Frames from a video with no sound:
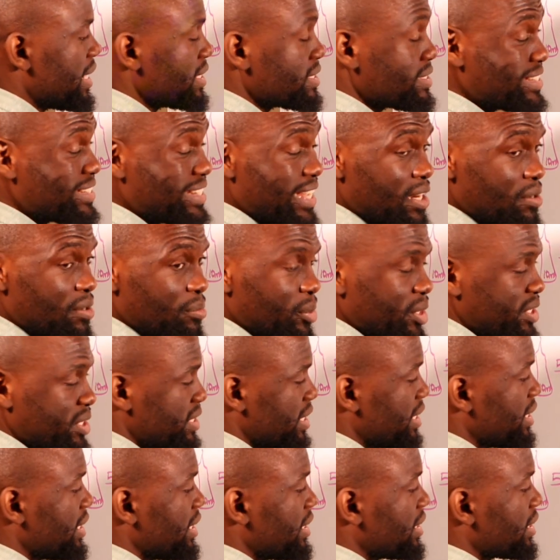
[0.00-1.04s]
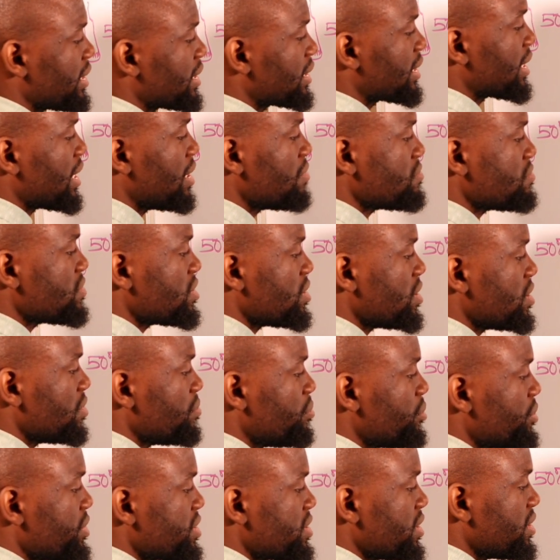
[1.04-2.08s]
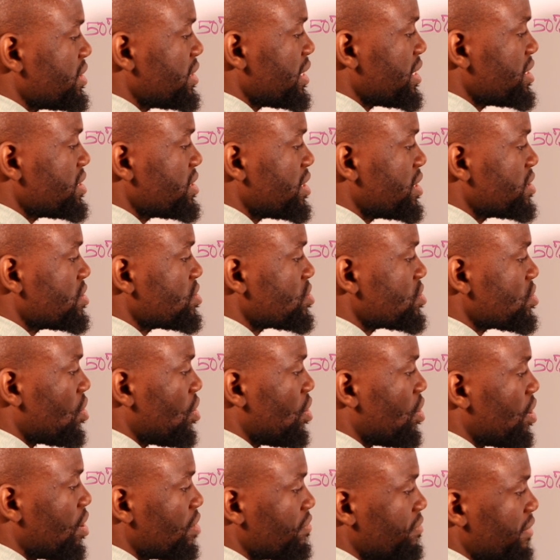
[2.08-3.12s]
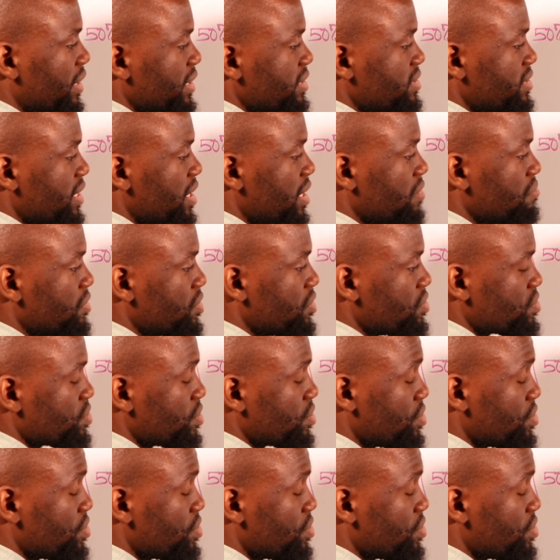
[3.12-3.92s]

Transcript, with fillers: It's 10% and it comes in presentations of 10 mils.